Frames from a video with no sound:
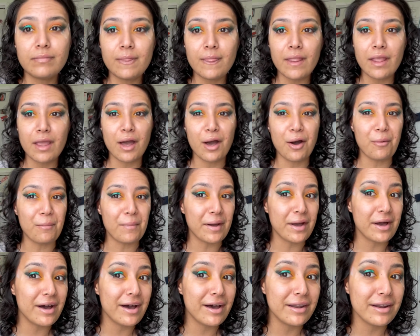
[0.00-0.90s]
Oh my
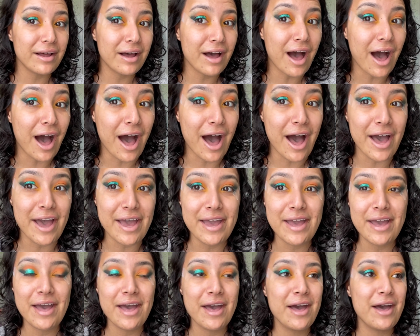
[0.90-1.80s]
God,
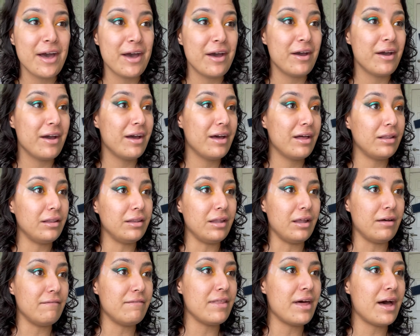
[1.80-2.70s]
I
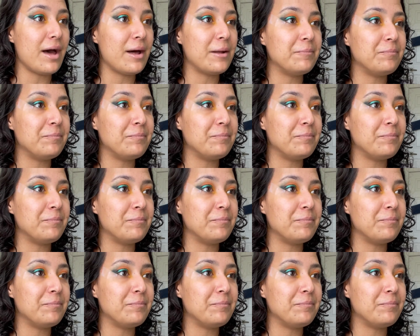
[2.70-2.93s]
love that.